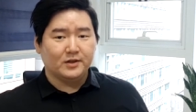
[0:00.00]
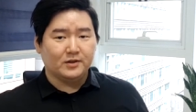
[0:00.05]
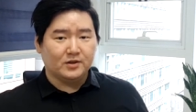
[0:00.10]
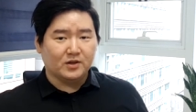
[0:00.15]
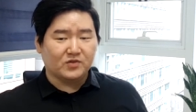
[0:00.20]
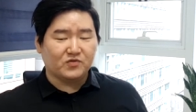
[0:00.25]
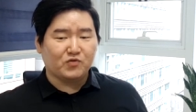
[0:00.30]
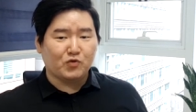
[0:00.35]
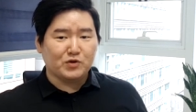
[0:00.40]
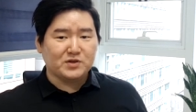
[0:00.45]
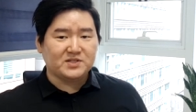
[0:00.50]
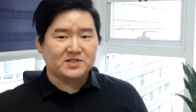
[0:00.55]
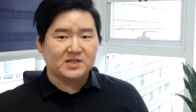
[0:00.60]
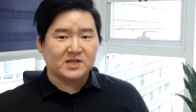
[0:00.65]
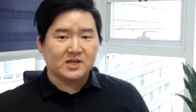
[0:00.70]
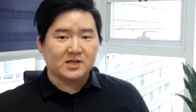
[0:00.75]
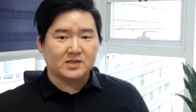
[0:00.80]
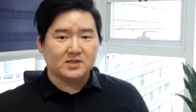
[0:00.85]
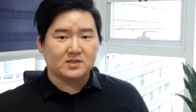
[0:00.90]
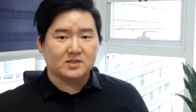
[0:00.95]
Look for
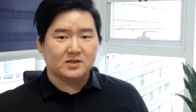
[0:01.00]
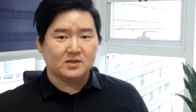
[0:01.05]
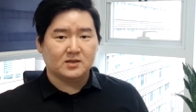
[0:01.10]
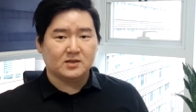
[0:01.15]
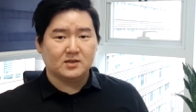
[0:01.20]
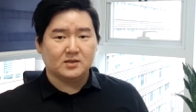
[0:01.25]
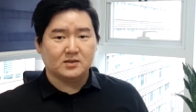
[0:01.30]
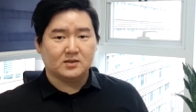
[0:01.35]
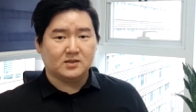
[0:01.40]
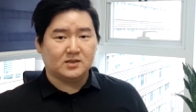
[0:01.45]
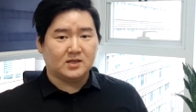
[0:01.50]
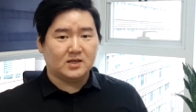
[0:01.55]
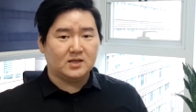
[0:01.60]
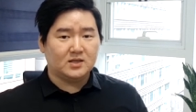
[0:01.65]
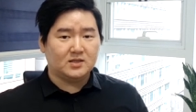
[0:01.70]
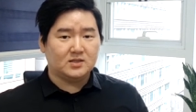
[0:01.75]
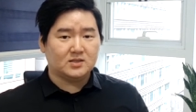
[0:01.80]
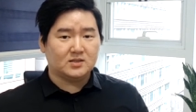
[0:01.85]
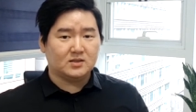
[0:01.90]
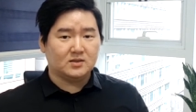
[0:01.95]
scenes.
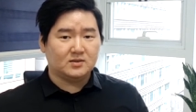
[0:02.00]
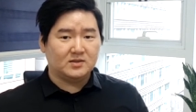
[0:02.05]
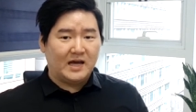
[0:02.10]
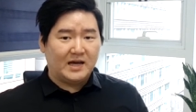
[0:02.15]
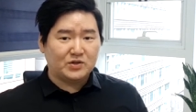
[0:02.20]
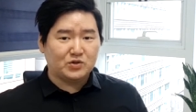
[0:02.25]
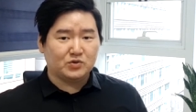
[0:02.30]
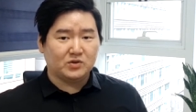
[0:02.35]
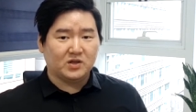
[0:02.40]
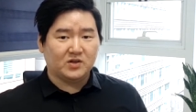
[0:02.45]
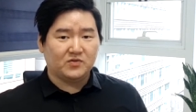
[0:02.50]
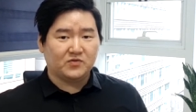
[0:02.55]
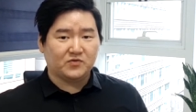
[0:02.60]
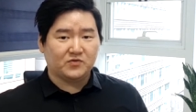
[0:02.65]
These naturally